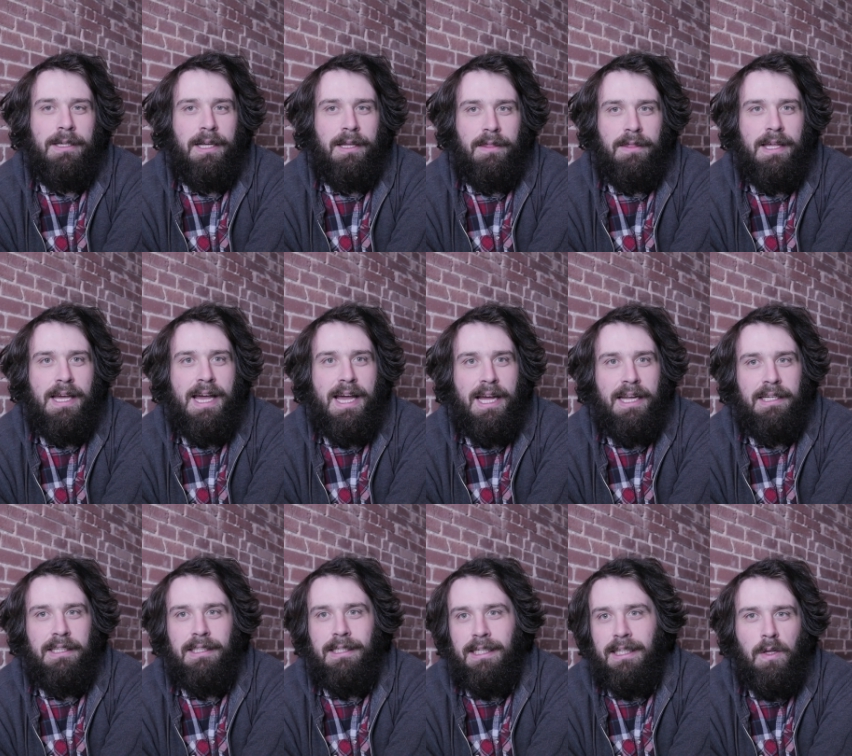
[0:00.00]
like
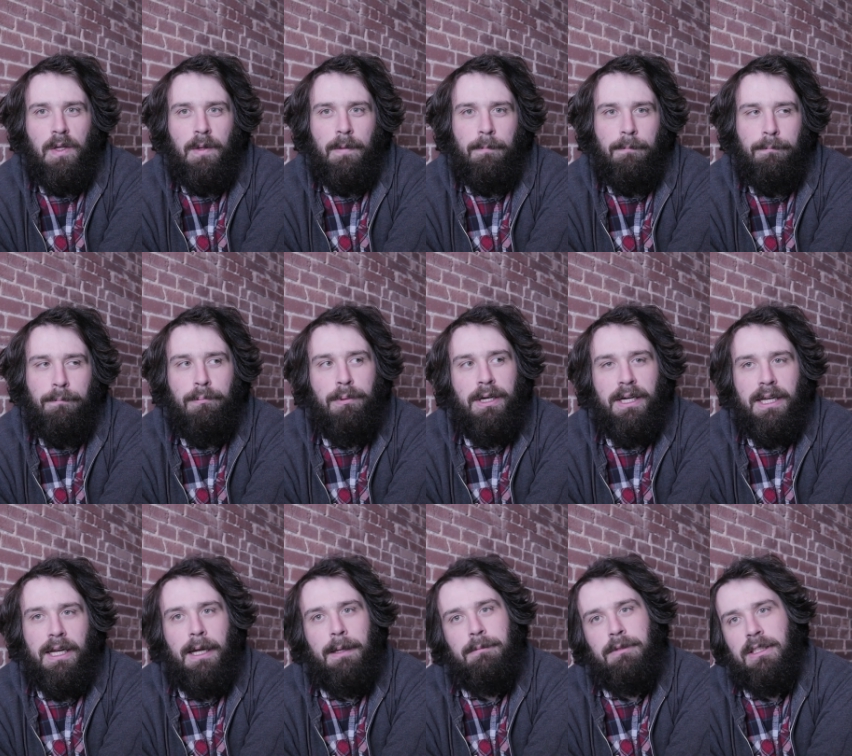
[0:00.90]
that.
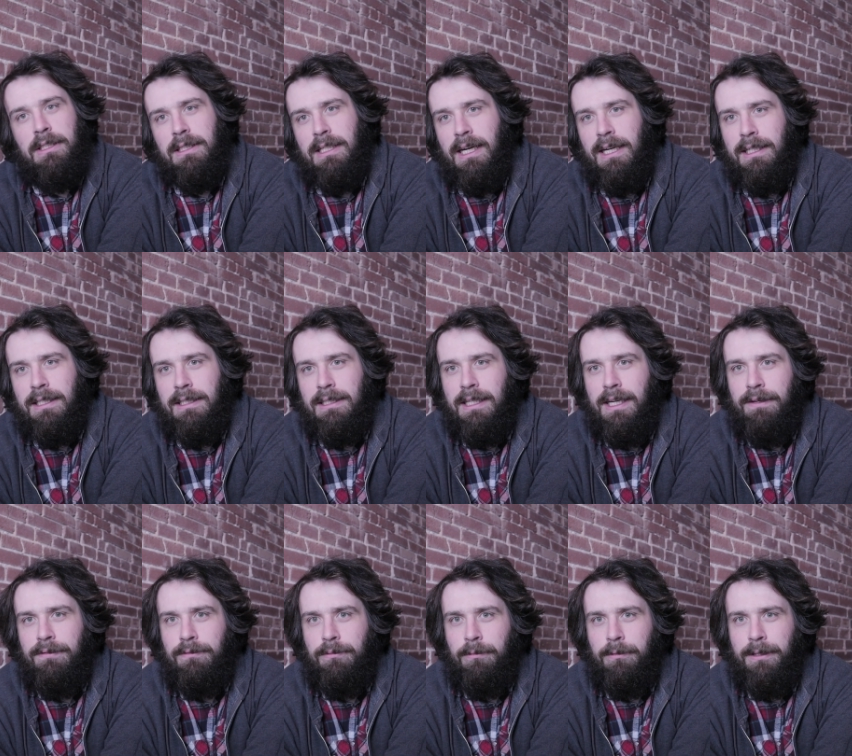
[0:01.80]
But I'm just kind of
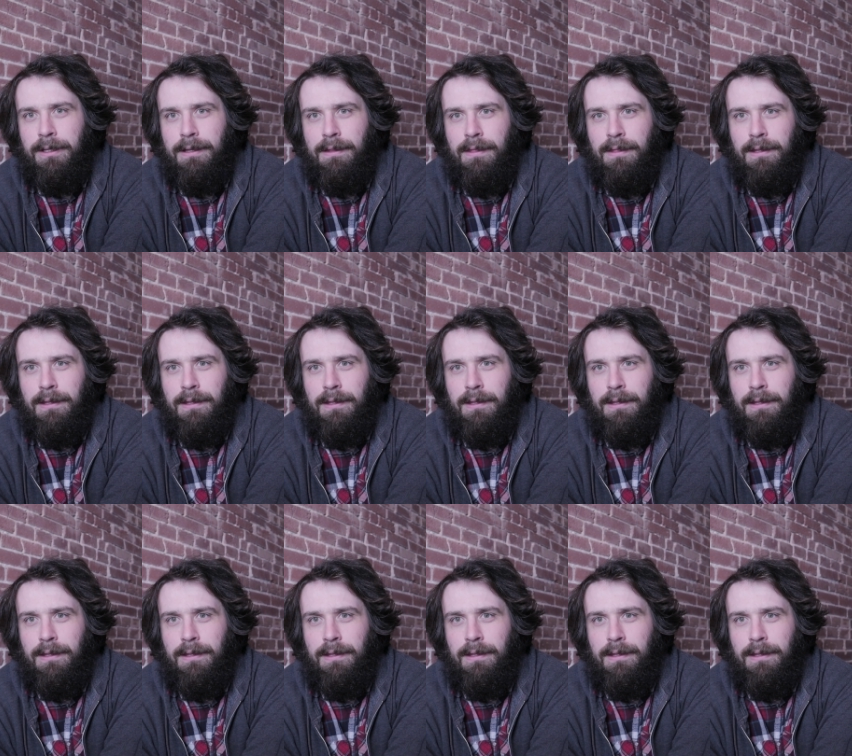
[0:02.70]
left with